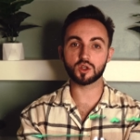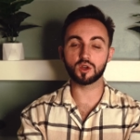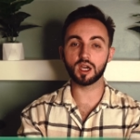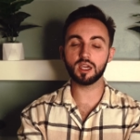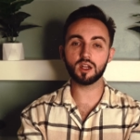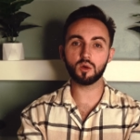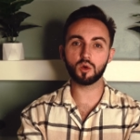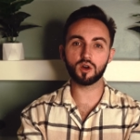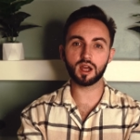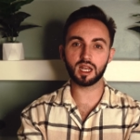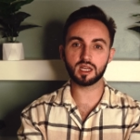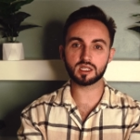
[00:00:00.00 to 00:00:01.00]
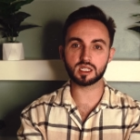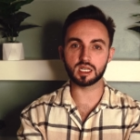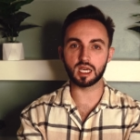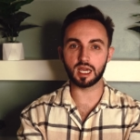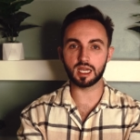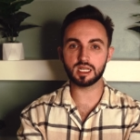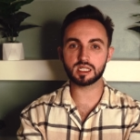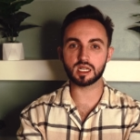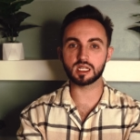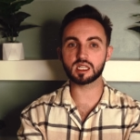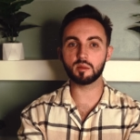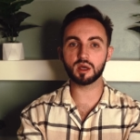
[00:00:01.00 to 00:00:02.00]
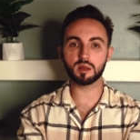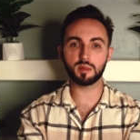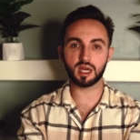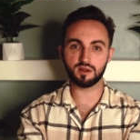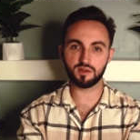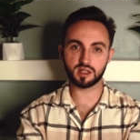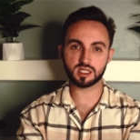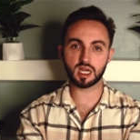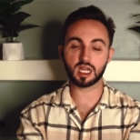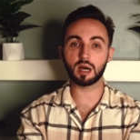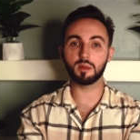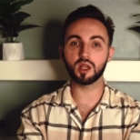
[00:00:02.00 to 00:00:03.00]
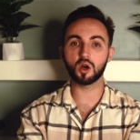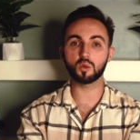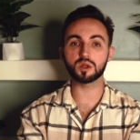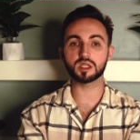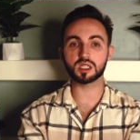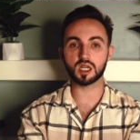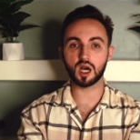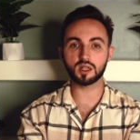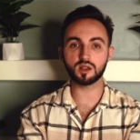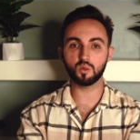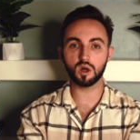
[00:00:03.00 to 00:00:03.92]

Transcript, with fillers: So now you know what an LLC is and some of the benefits that come along with starting